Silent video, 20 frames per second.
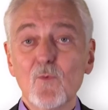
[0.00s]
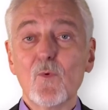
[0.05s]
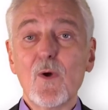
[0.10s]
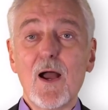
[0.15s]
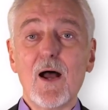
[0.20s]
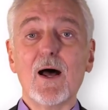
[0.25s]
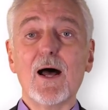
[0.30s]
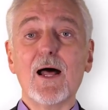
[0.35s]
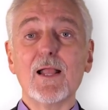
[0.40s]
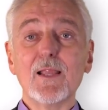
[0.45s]

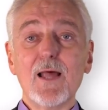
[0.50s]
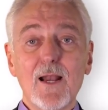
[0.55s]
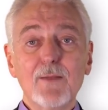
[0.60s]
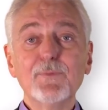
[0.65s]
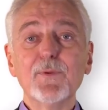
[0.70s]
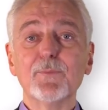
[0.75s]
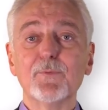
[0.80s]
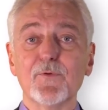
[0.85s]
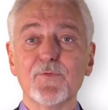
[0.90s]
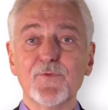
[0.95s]
Well, a lot
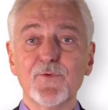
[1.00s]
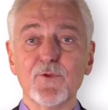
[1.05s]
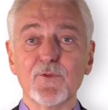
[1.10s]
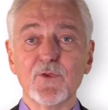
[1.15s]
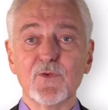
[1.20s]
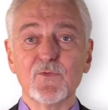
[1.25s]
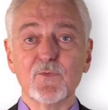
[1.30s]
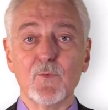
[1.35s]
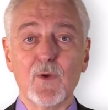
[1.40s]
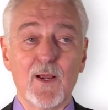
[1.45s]
of people feel
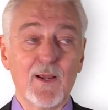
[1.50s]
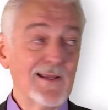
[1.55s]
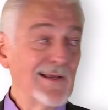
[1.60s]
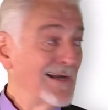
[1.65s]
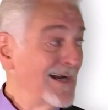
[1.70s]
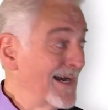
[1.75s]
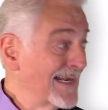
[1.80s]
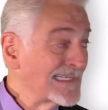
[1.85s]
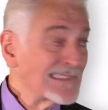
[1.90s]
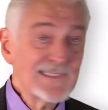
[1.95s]
this way.
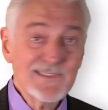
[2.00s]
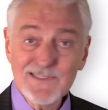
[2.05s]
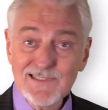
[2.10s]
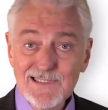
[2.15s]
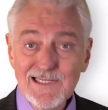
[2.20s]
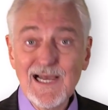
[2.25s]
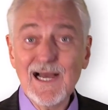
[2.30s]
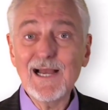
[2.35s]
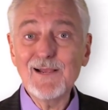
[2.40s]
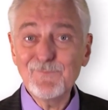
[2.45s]

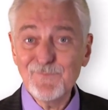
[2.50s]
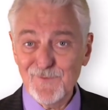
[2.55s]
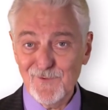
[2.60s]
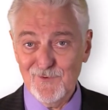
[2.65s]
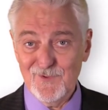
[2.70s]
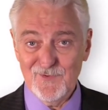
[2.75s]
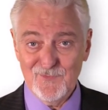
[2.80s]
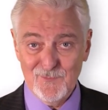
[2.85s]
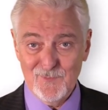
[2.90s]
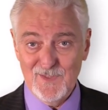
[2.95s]
Honestly, I
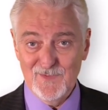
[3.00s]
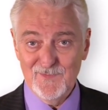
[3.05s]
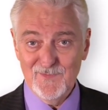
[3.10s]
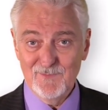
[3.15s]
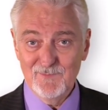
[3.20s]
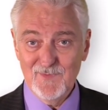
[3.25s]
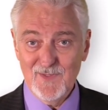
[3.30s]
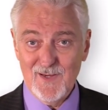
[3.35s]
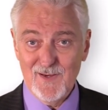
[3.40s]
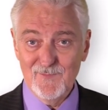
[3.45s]
feel this way
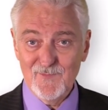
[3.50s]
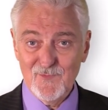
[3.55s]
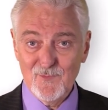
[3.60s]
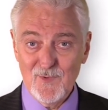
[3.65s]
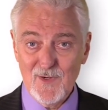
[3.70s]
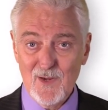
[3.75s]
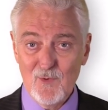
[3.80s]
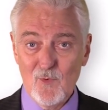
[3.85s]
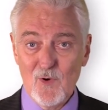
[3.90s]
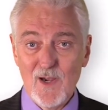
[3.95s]
sometimes
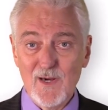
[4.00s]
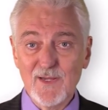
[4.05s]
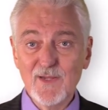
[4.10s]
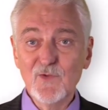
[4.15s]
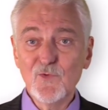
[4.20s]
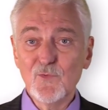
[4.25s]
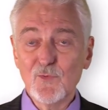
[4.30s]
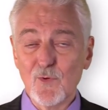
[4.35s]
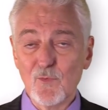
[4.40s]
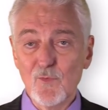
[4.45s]
when I walk
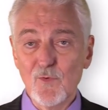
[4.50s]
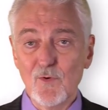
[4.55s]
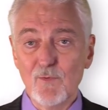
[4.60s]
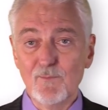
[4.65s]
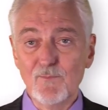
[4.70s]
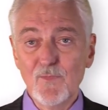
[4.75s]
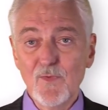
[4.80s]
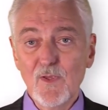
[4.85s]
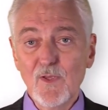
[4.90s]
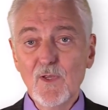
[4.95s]
into a
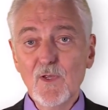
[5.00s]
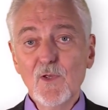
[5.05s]
room.